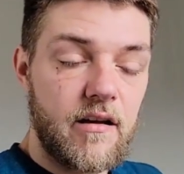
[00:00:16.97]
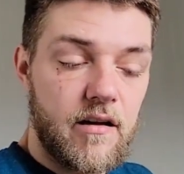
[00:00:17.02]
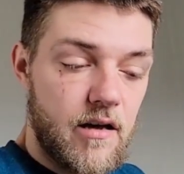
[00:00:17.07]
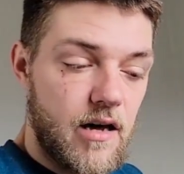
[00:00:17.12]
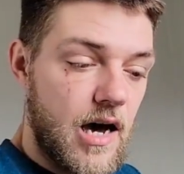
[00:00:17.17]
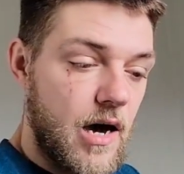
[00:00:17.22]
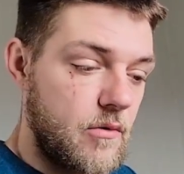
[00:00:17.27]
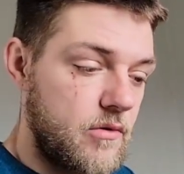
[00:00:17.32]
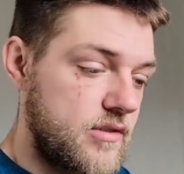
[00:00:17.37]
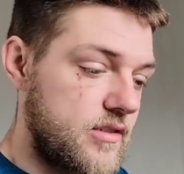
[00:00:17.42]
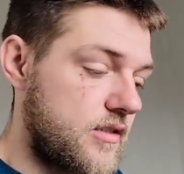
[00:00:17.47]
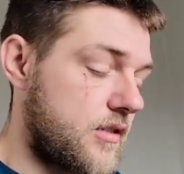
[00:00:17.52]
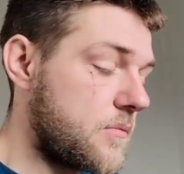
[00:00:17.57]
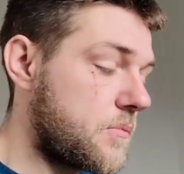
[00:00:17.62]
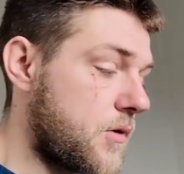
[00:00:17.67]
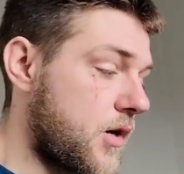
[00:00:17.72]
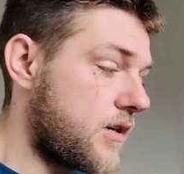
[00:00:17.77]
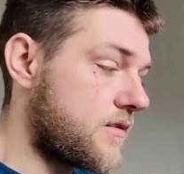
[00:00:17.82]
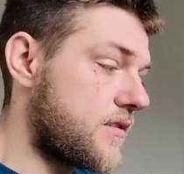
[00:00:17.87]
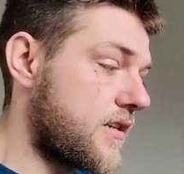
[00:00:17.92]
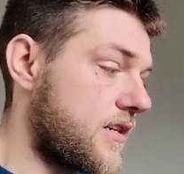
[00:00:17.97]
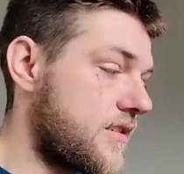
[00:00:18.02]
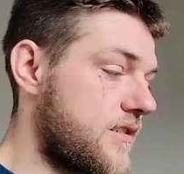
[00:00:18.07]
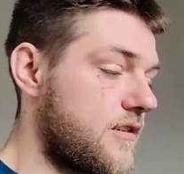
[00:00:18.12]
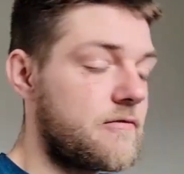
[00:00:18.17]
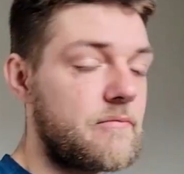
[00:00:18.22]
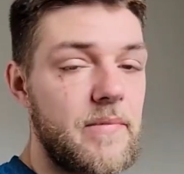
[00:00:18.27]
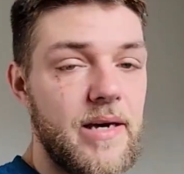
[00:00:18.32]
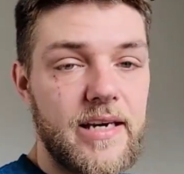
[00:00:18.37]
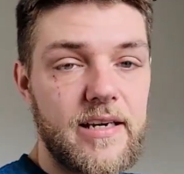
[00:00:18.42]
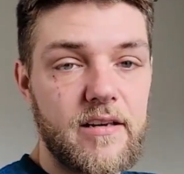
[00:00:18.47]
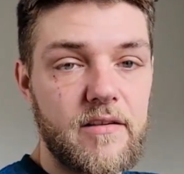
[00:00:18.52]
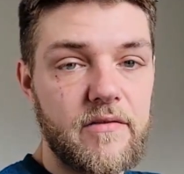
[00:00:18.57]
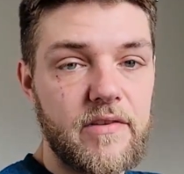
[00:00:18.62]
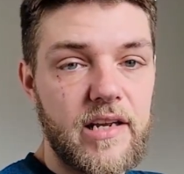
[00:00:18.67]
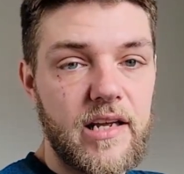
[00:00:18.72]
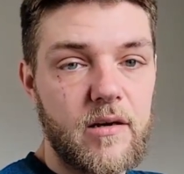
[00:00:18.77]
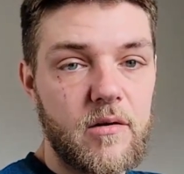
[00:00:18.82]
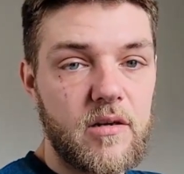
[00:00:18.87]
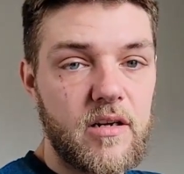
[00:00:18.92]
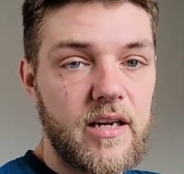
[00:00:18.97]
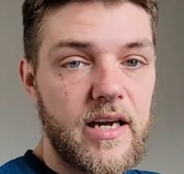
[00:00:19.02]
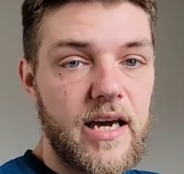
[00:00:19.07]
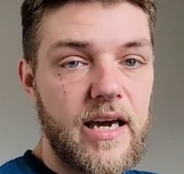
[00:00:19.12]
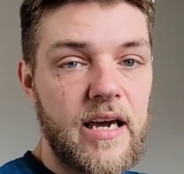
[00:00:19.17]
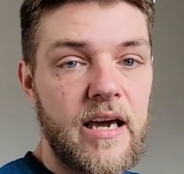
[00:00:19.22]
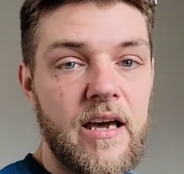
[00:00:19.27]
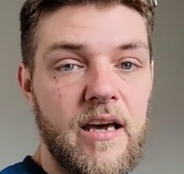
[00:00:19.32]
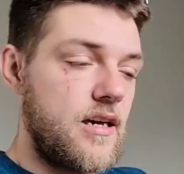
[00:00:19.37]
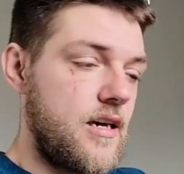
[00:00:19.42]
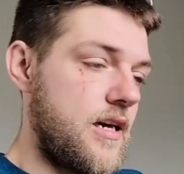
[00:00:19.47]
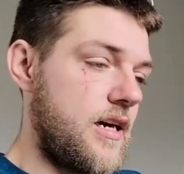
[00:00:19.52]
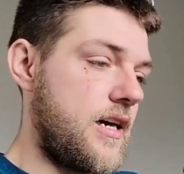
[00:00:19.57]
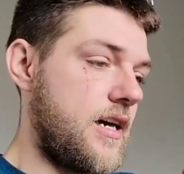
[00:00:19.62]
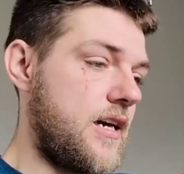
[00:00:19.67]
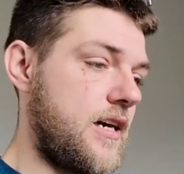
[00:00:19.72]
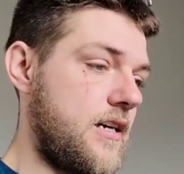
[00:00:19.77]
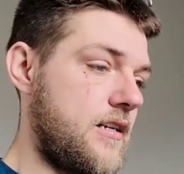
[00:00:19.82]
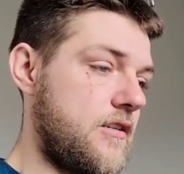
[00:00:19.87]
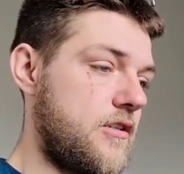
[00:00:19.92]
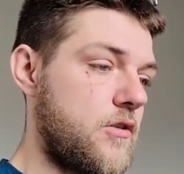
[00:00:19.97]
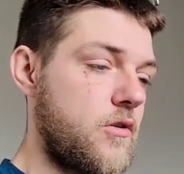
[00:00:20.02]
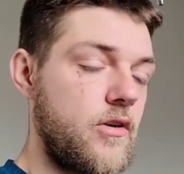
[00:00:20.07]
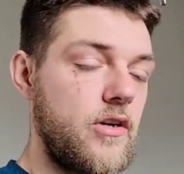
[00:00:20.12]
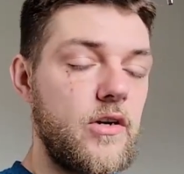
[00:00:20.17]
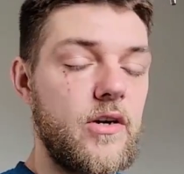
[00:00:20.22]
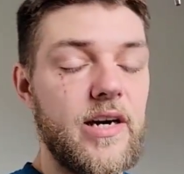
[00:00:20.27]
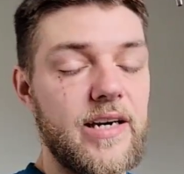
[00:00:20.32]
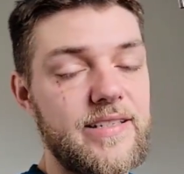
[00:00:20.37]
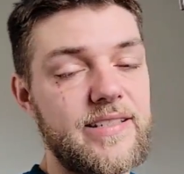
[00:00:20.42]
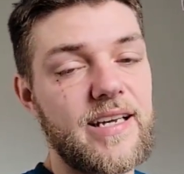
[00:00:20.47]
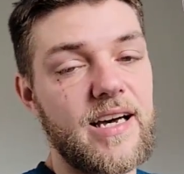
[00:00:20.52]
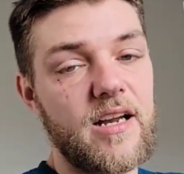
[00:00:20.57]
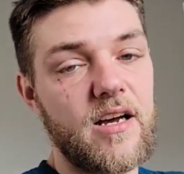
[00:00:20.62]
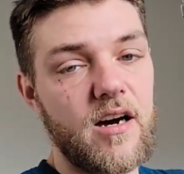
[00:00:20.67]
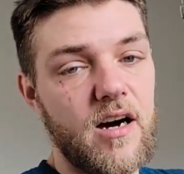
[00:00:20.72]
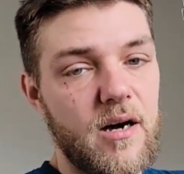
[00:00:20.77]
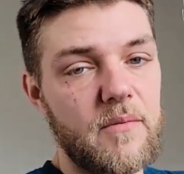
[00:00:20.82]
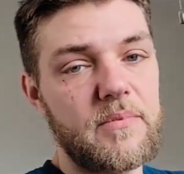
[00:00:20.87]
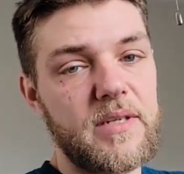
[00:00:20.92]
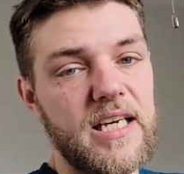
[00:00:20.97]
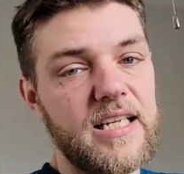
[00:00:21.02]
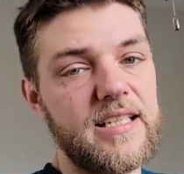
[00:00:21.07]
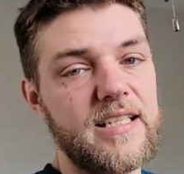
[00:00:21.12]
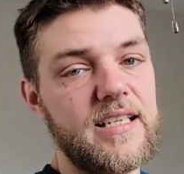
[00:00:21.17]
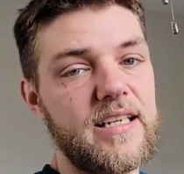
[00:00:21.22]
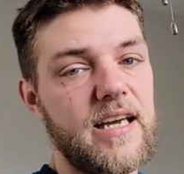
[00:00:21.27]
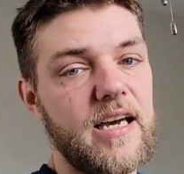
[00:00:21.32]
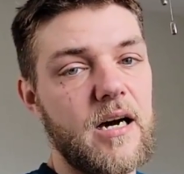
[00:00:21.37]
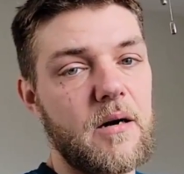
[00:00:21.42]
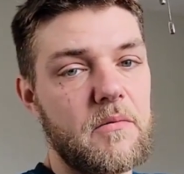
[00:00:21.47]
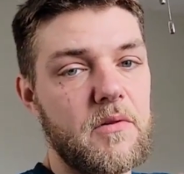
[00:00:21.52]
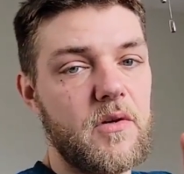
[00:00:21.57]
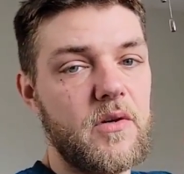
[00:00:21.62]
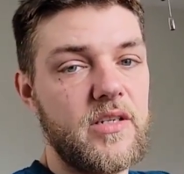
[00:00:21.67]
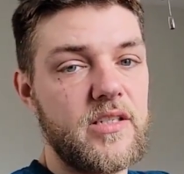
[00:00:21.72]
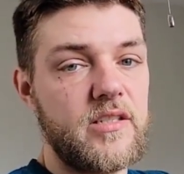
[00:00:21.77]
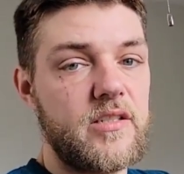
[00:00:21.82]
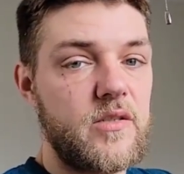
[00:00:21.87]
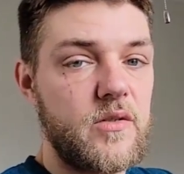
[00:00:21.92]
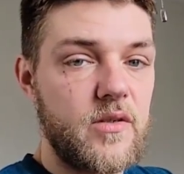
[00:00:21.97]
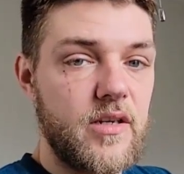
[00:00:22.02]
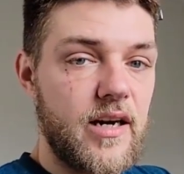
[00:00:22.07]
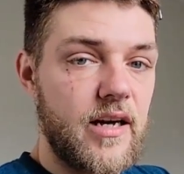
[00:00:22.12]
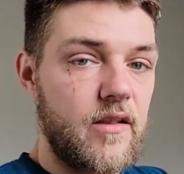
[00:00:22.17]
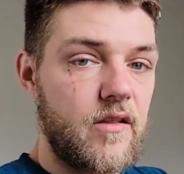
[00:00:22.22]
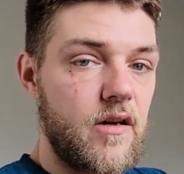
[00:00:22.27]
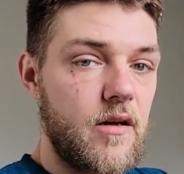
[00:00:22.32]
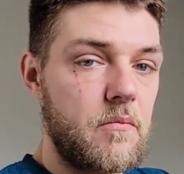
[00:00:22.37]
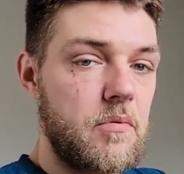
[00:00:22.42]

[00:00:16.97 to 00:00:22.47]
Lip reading: I was in the process of making a video today and showing you guys how to update the Diablo Intune i3